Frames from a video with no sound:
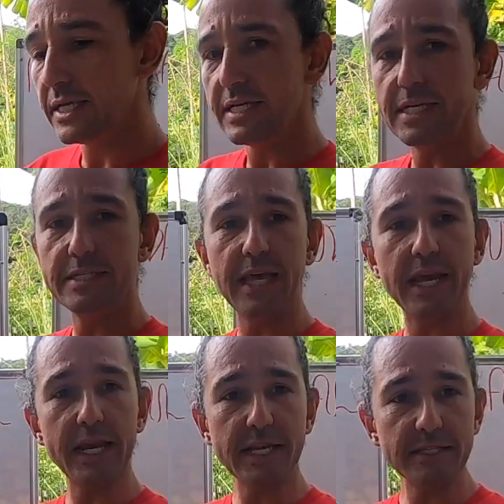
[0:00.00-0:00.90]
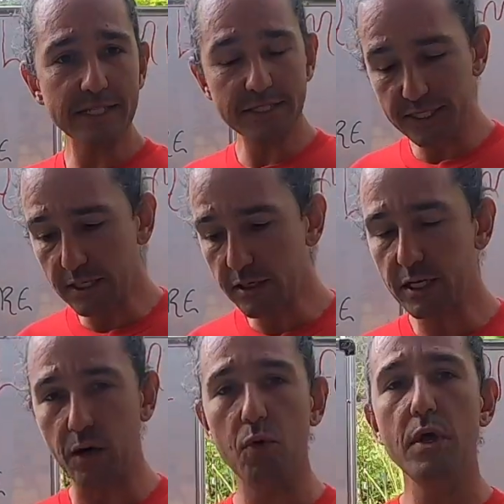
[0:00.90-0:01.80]
is that it is a
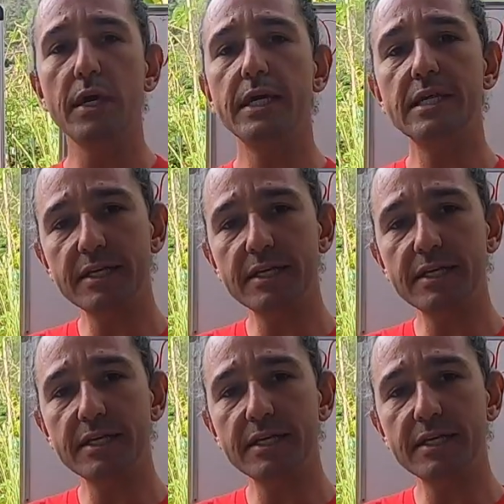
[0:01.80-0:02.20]
cyclical, it is a